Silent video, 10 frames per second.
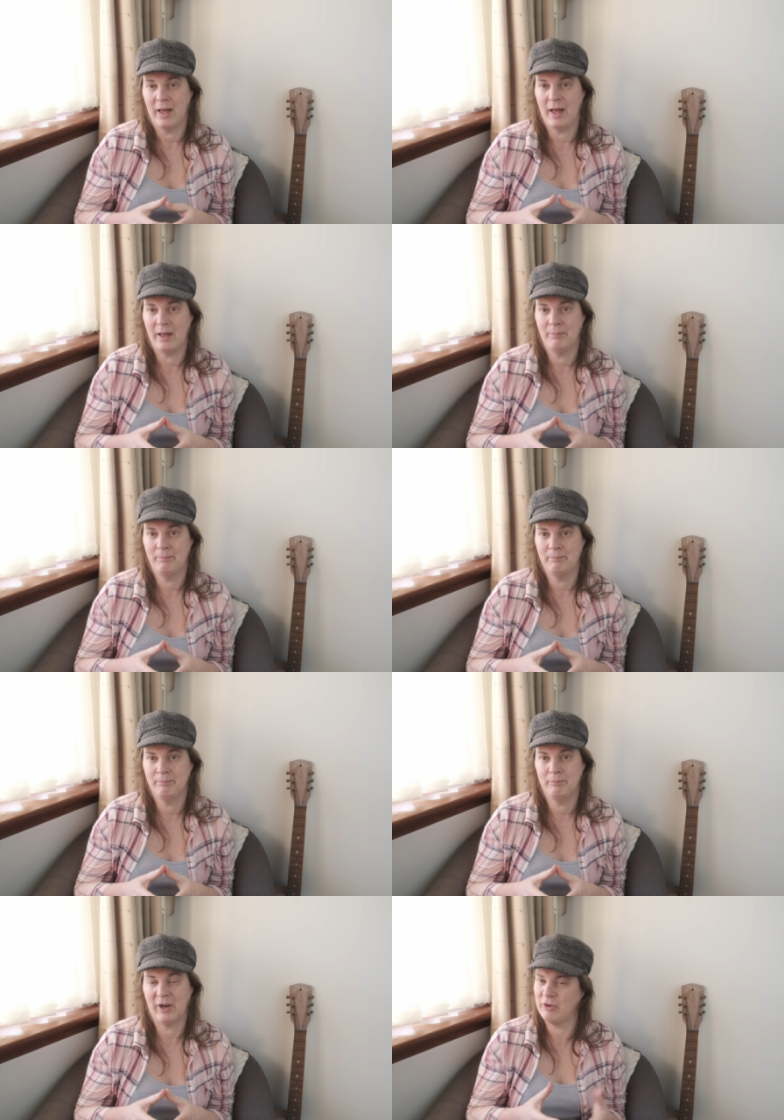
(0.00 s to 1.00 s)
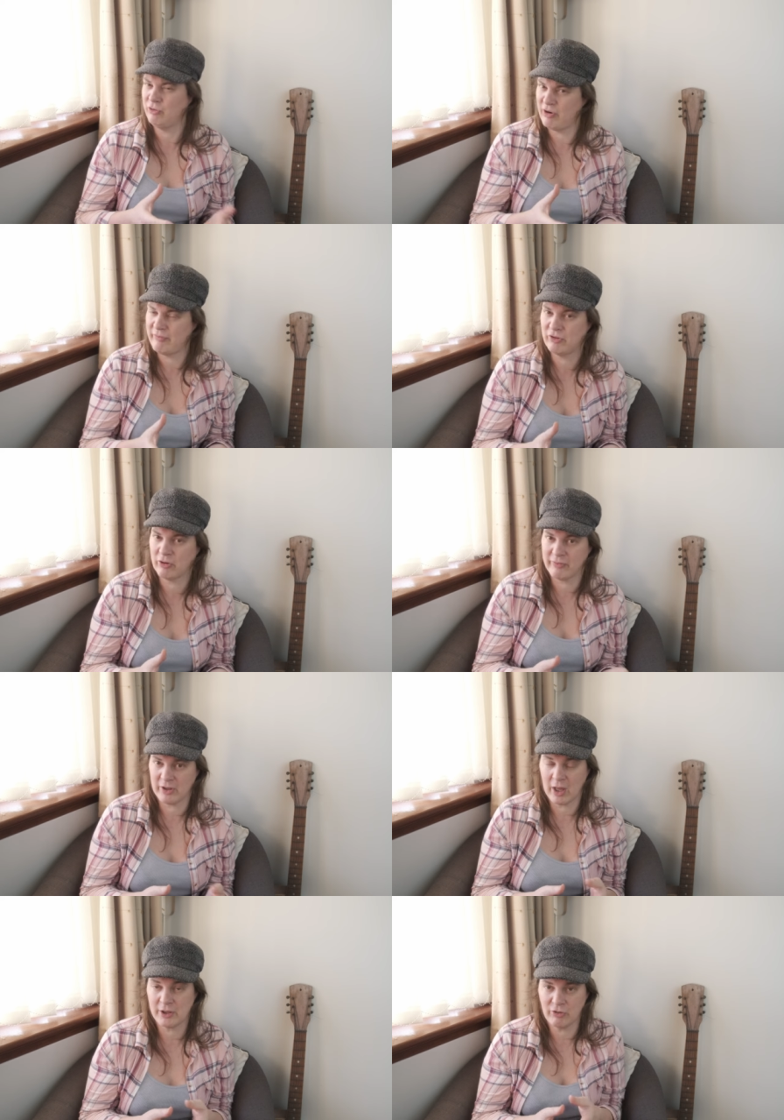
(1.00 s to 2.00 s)
Um, when I do street
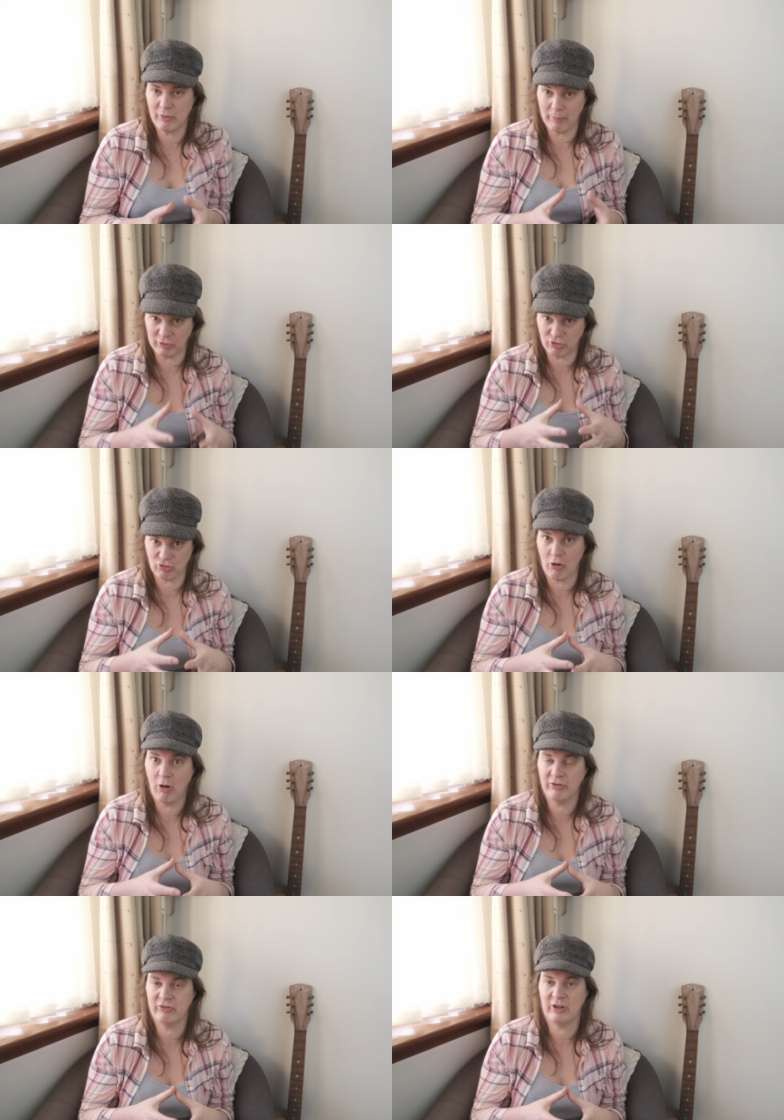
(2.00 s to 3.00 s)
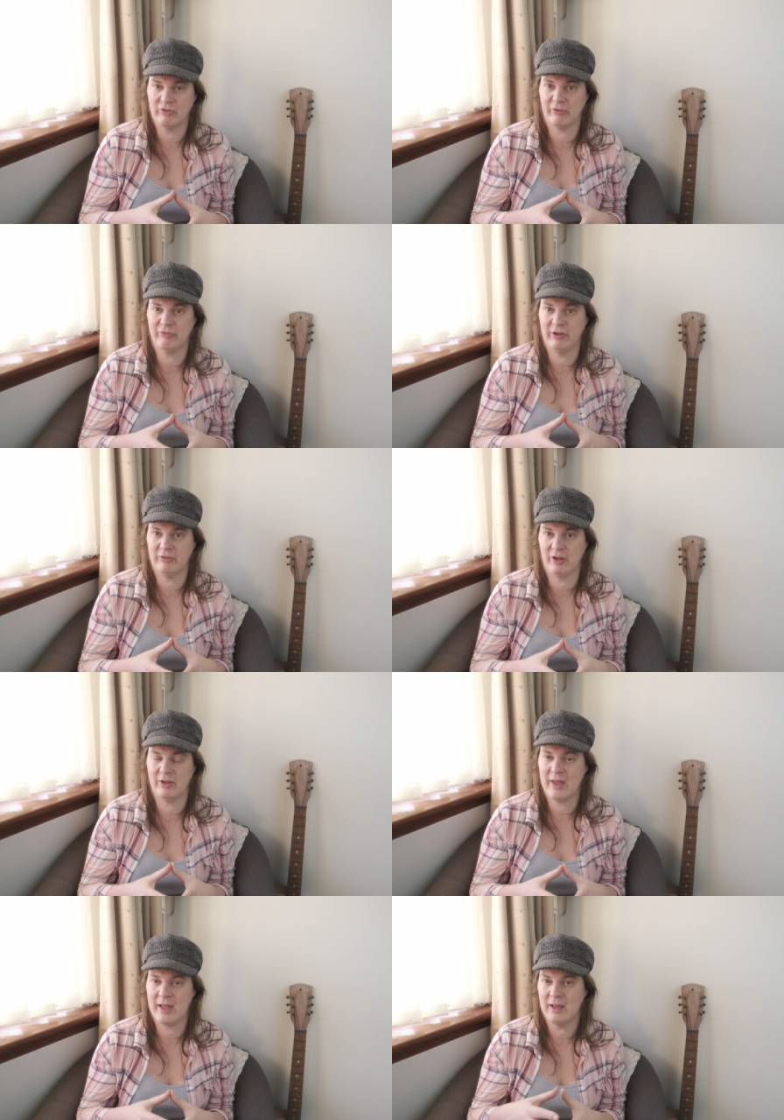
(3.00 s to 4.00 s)
photography, I use a, a strong cine soft filter
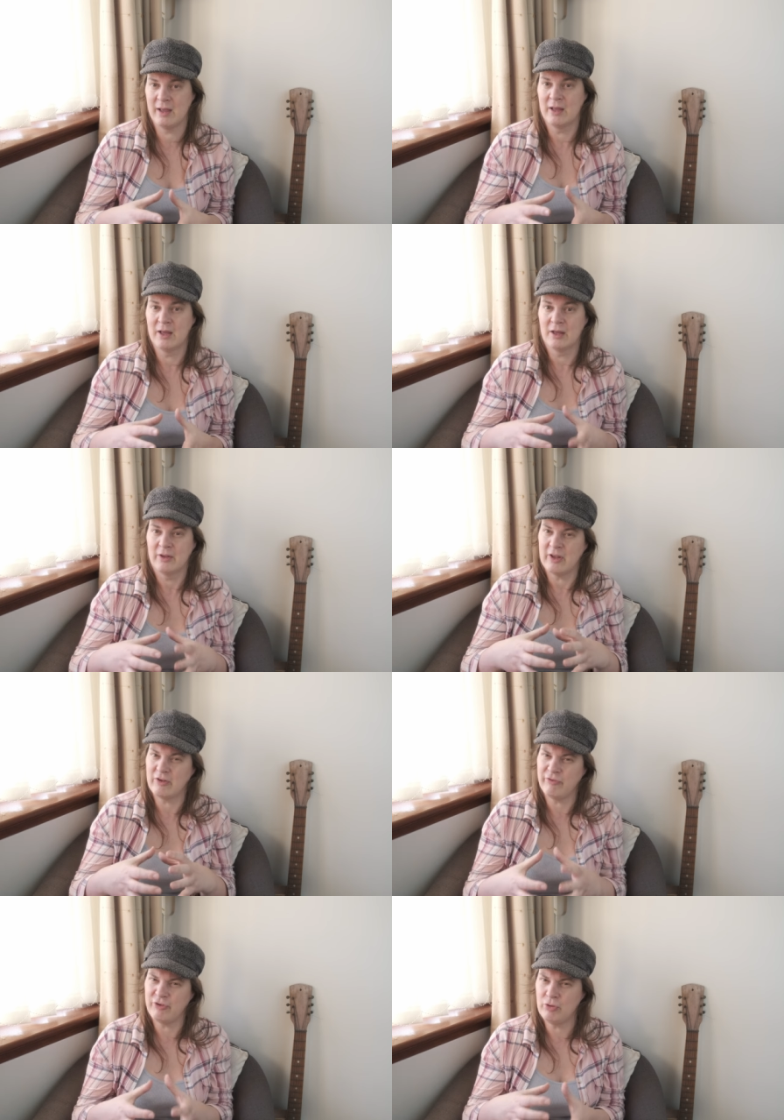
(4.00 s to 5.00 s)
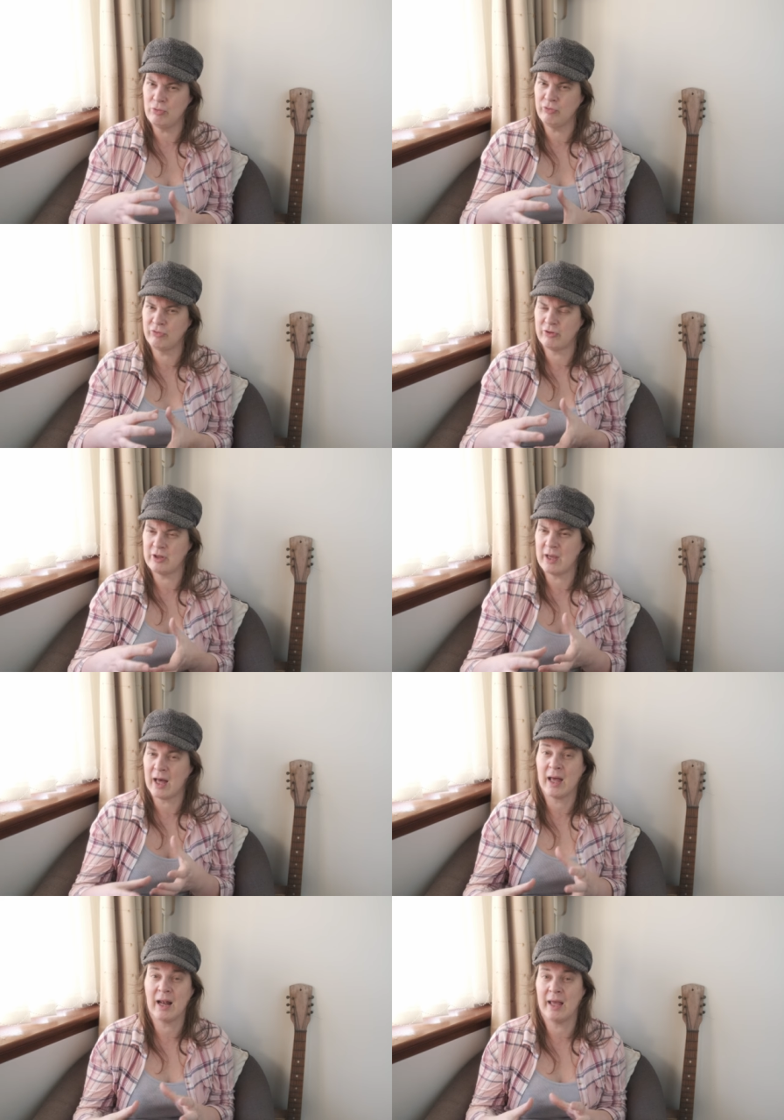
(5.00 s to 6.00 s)
and they, they diffuse the
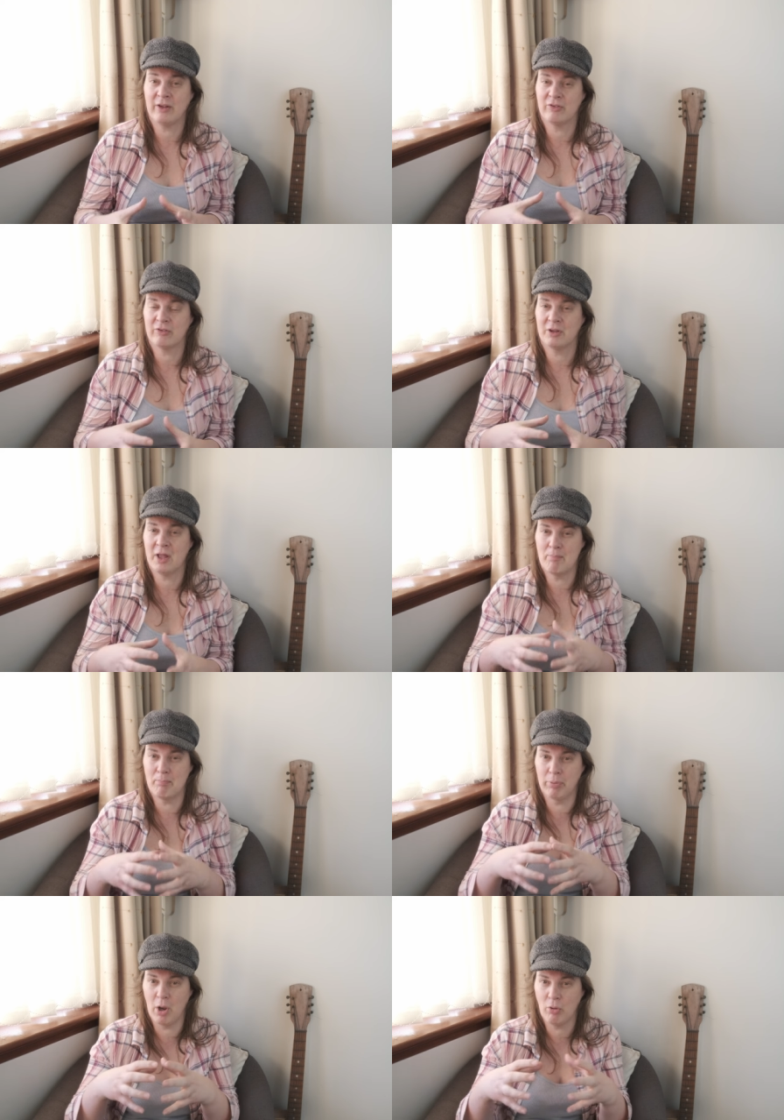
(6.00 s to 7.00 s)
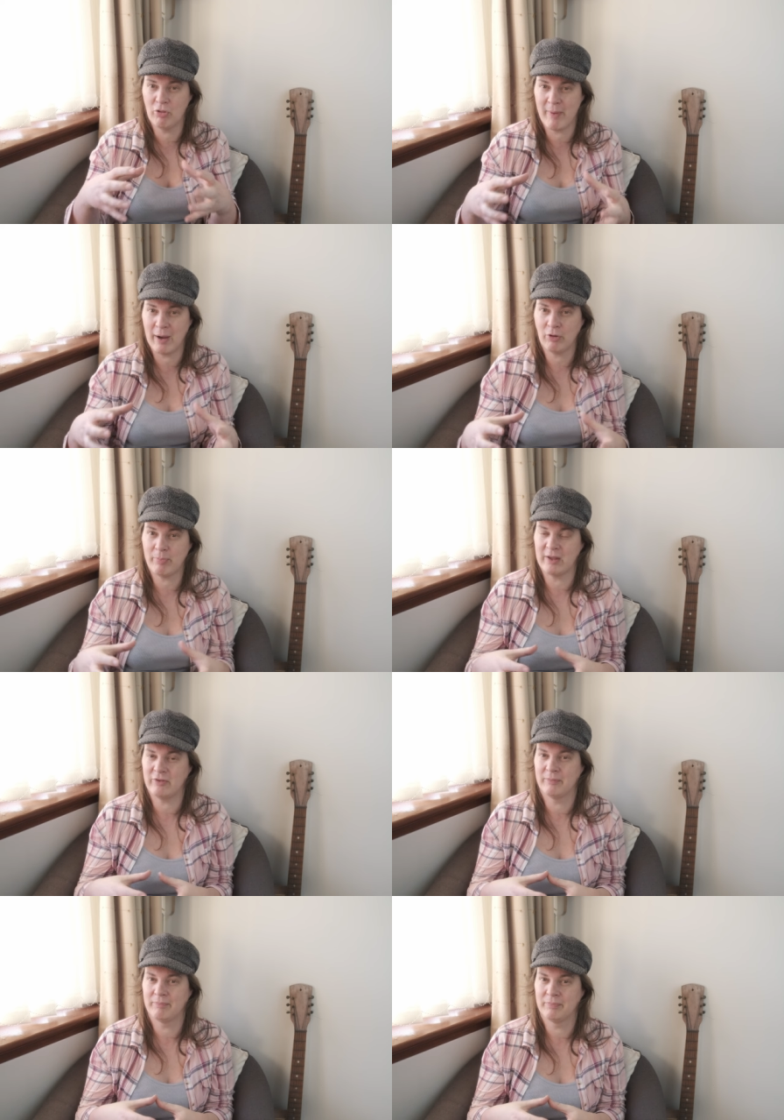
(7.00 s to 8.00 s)
highlights and they blow them out a bit.